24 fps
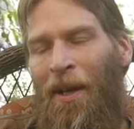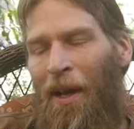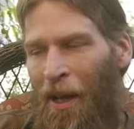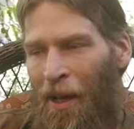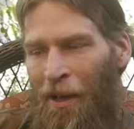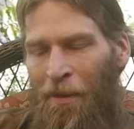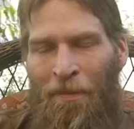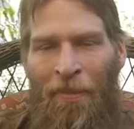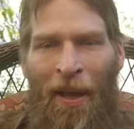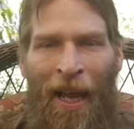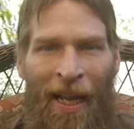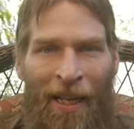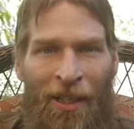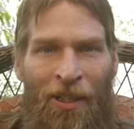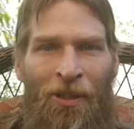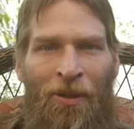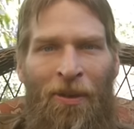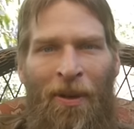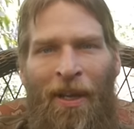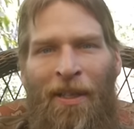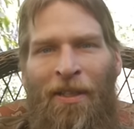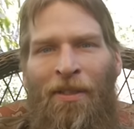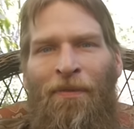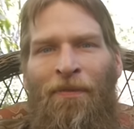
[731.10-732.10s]

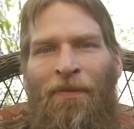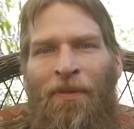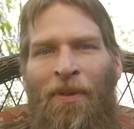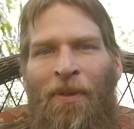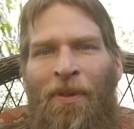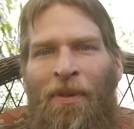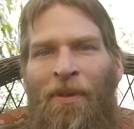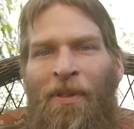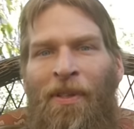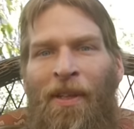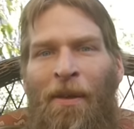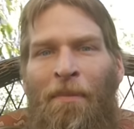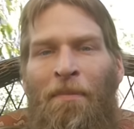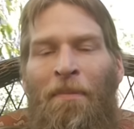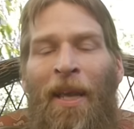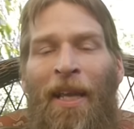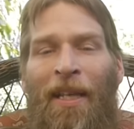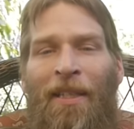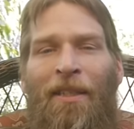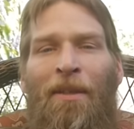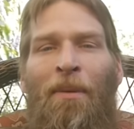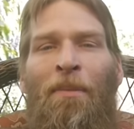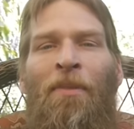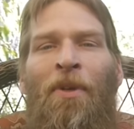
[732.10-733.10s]
unpasteurized foods. It
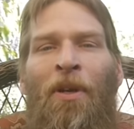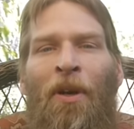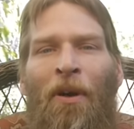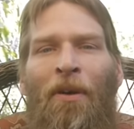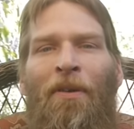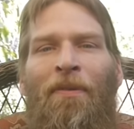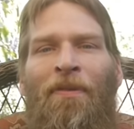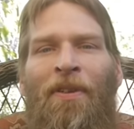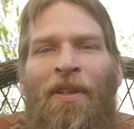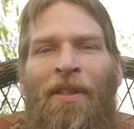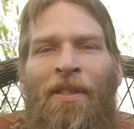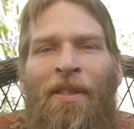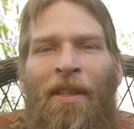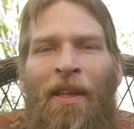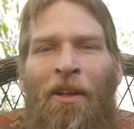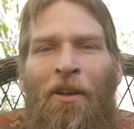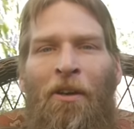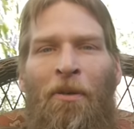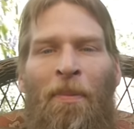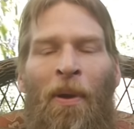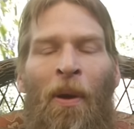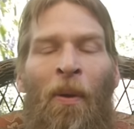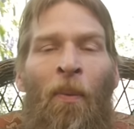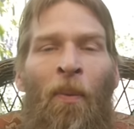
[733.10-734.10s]
makes them nervous. They
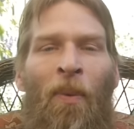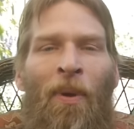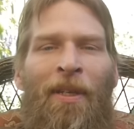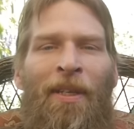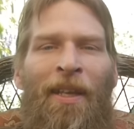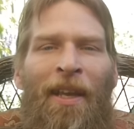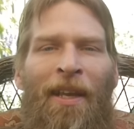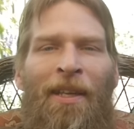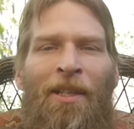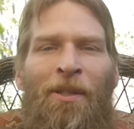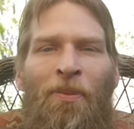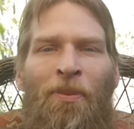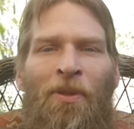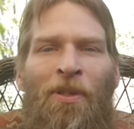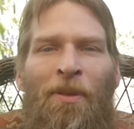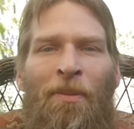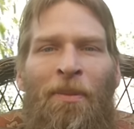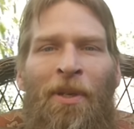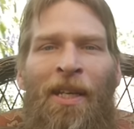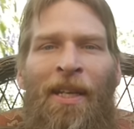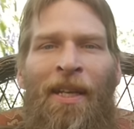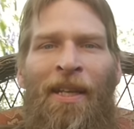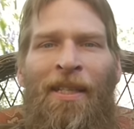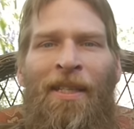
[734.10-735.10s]
hear about one case where
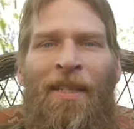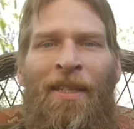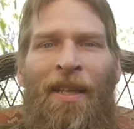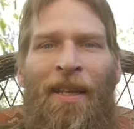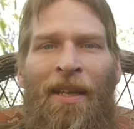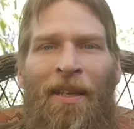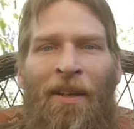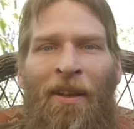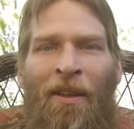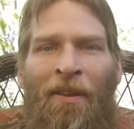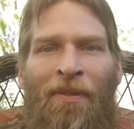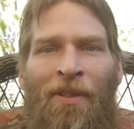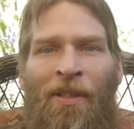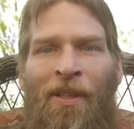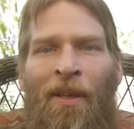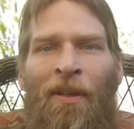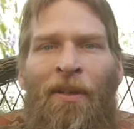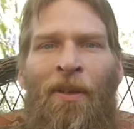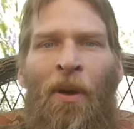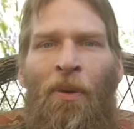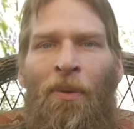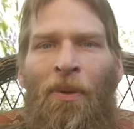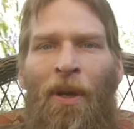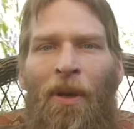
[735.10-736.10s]
somebody got sick and all of a
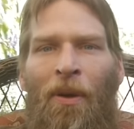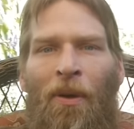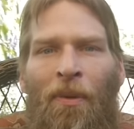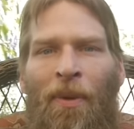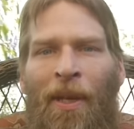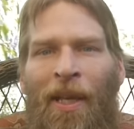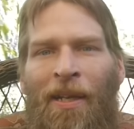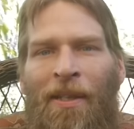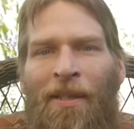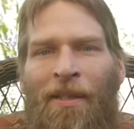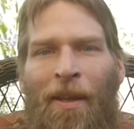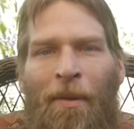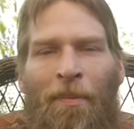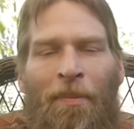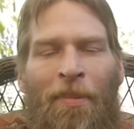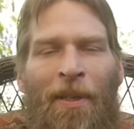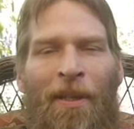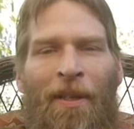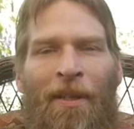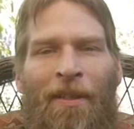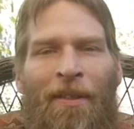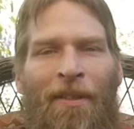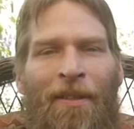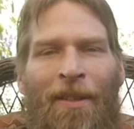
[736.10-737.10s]
sudden, no, no, we got to step
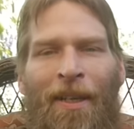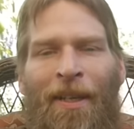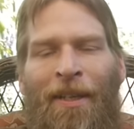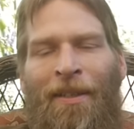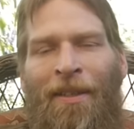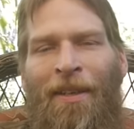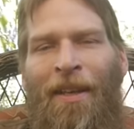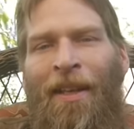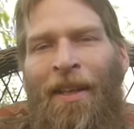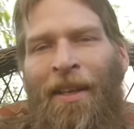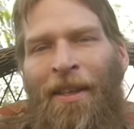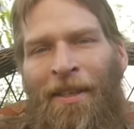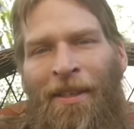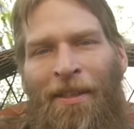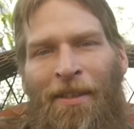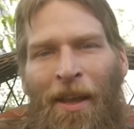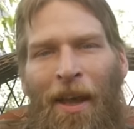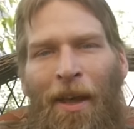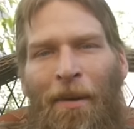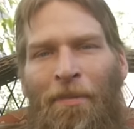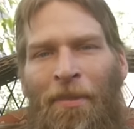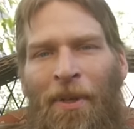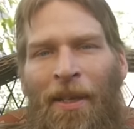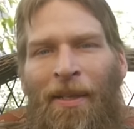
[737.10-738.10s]
in and, and
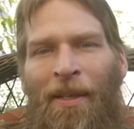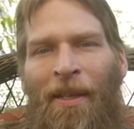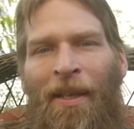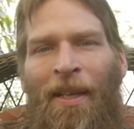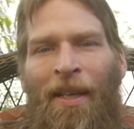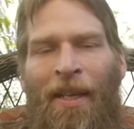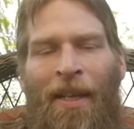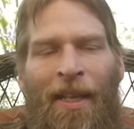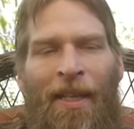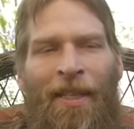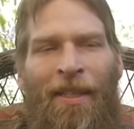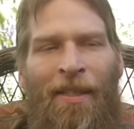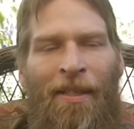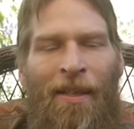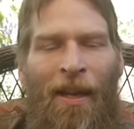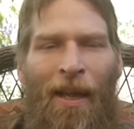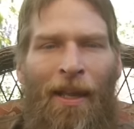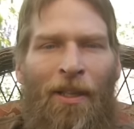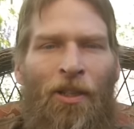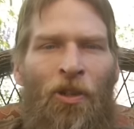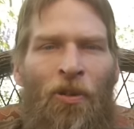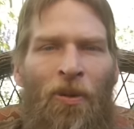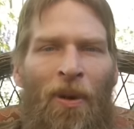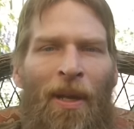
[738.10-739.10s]
stop it. It's
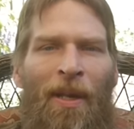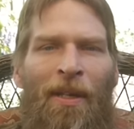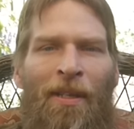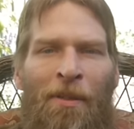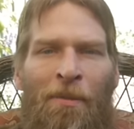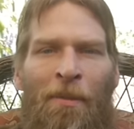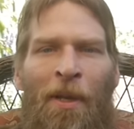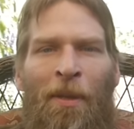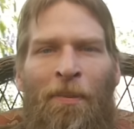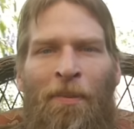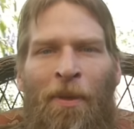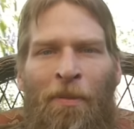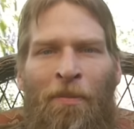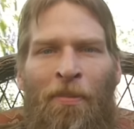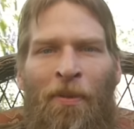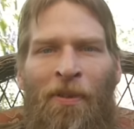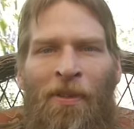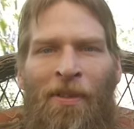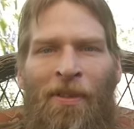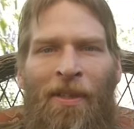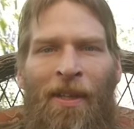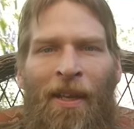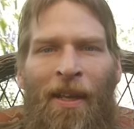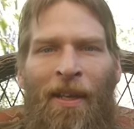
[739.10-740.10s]
not trying to make people
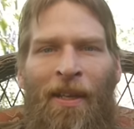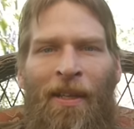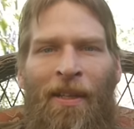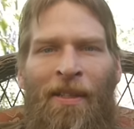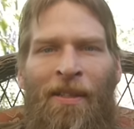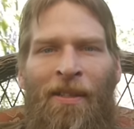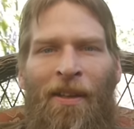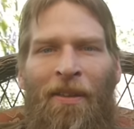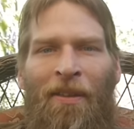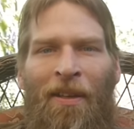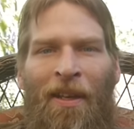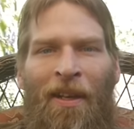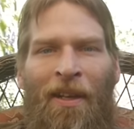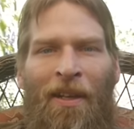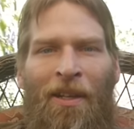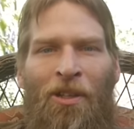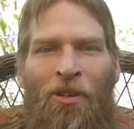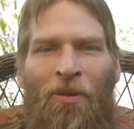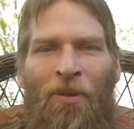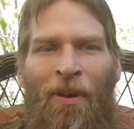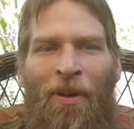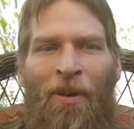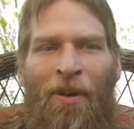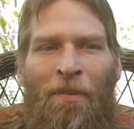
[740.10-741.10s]
sick. It's on the
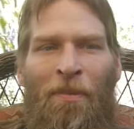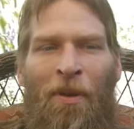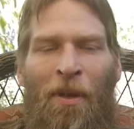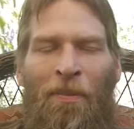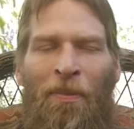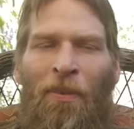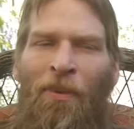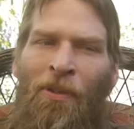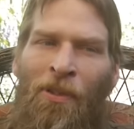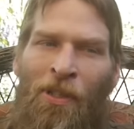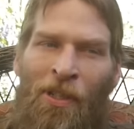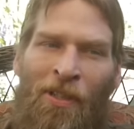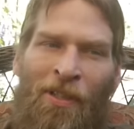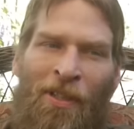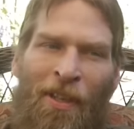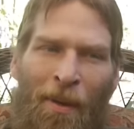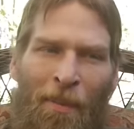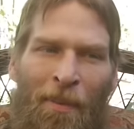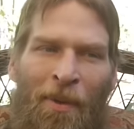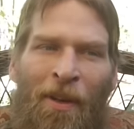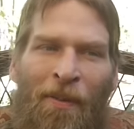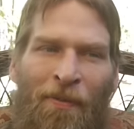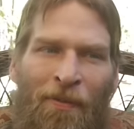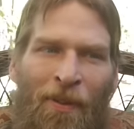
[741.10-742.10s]
contrary, people are just
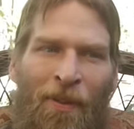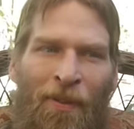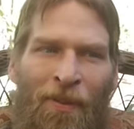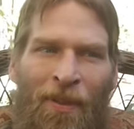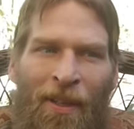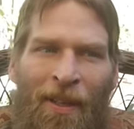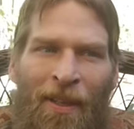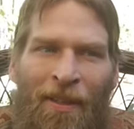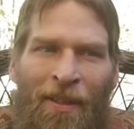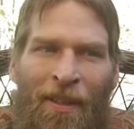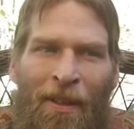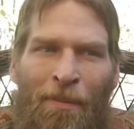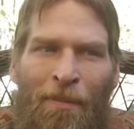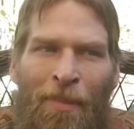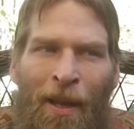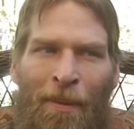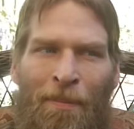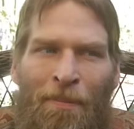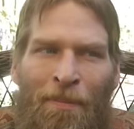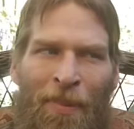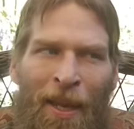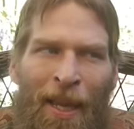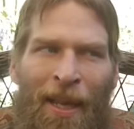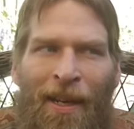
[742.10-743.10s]
dumb enough to think that
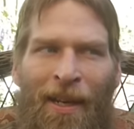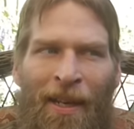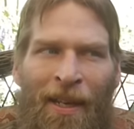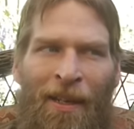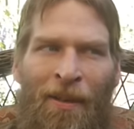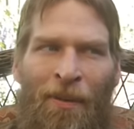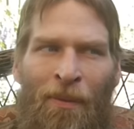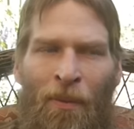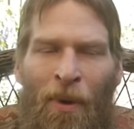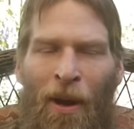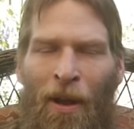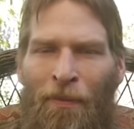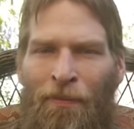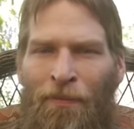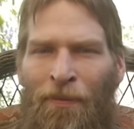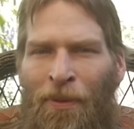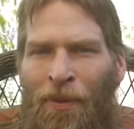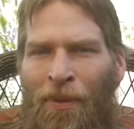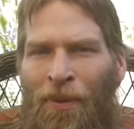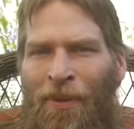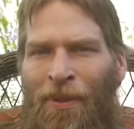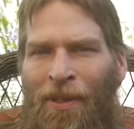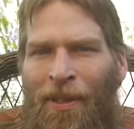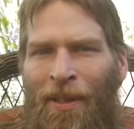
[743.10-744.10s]
by banning raw
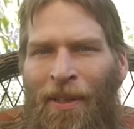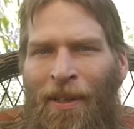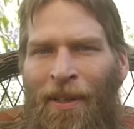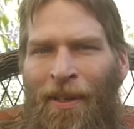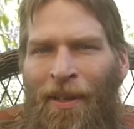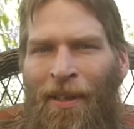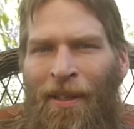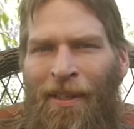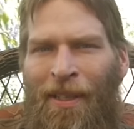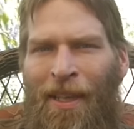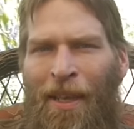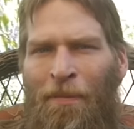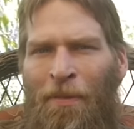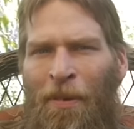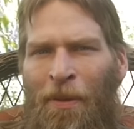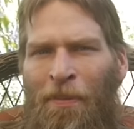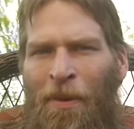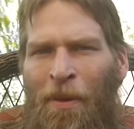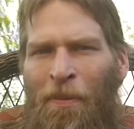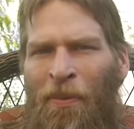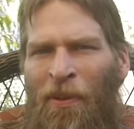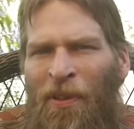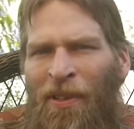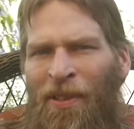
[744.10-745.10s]
foods, it's keeping
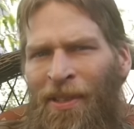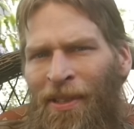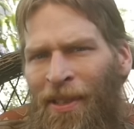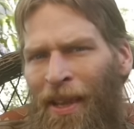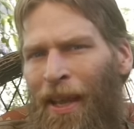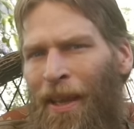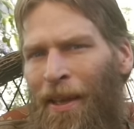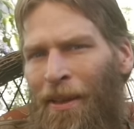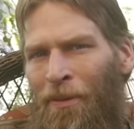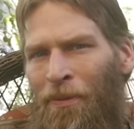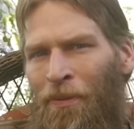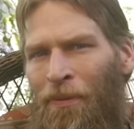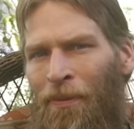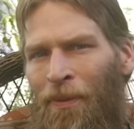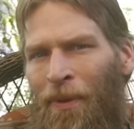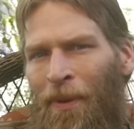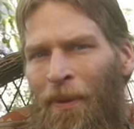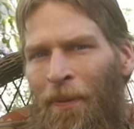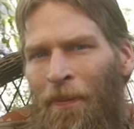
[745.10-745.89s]
people safe.